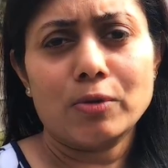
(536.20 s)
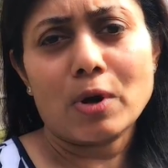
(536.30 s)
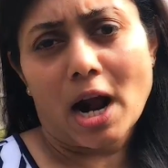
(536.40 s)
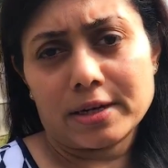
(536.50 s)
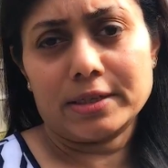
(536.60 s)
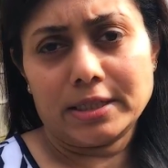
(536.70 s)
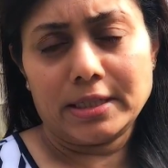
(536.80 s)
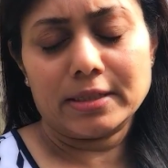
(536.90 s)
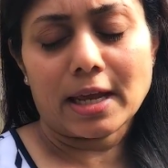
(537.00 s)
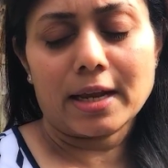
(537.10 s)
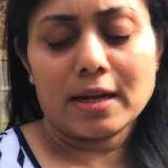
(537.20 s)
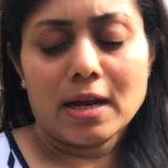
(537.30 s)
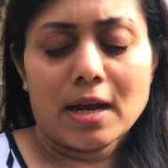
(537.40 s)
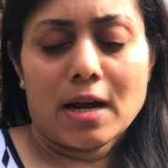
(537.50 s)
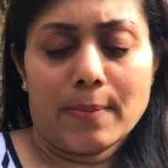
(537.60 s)
gardening,
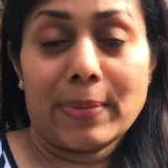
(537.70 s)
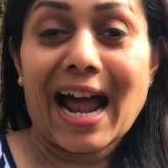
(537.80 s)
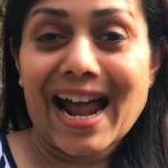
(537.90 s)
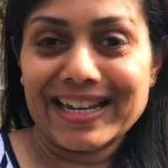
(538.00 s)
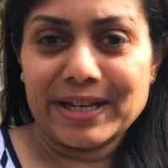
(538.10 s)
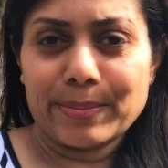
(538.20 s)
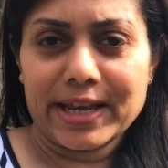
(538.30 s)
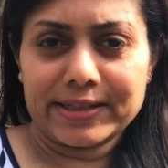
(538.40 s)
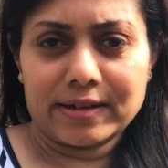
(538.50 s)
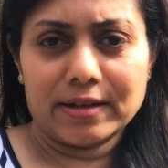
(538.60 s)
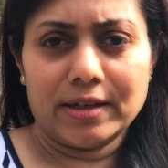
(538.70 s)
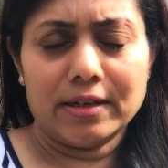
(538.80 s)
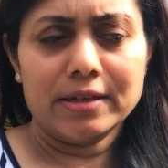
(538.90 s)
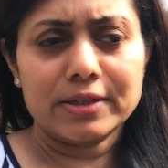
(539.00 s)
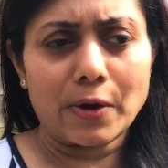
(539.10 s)
planning
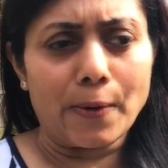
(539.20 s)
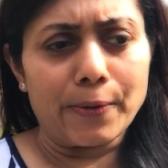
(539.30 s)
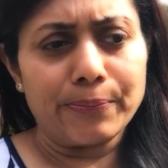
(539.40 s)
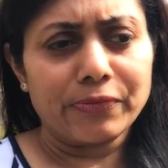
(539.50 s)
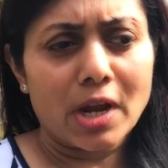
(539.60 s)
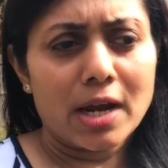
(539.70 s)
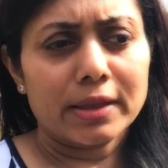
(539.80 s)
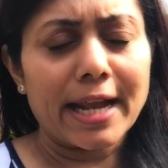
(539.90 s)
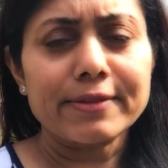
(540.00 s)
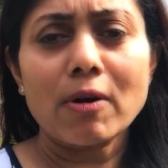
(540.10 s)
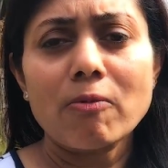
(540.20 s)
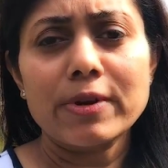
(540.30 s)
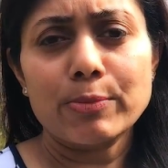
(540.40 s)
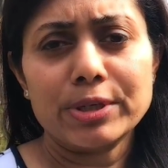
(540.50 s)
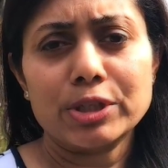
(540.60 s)
basically. So that's what
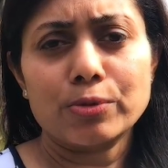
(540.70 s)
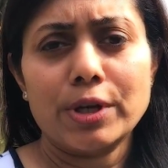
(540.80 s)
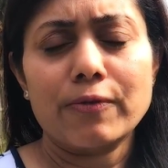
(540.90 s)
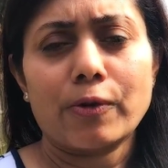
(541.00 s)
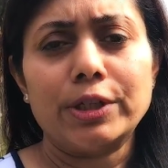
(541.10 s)
we've been doing for